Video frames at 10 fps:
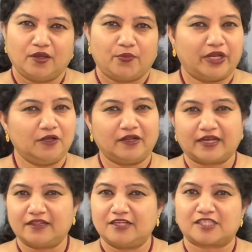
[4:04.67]
When you look
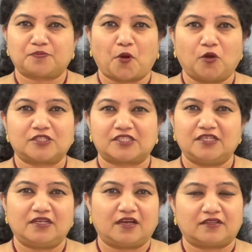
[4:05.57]
at the sports in
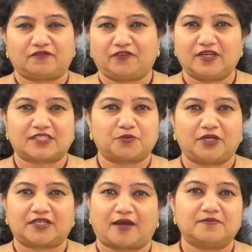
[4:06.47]
India, the first
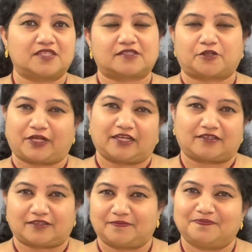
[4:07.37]
word comes as
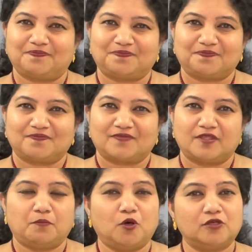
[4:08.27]
cricket,
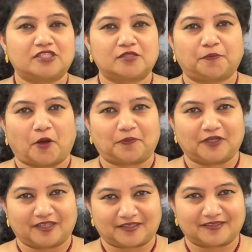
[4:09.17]
the most
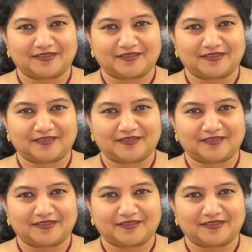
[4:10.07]
popular.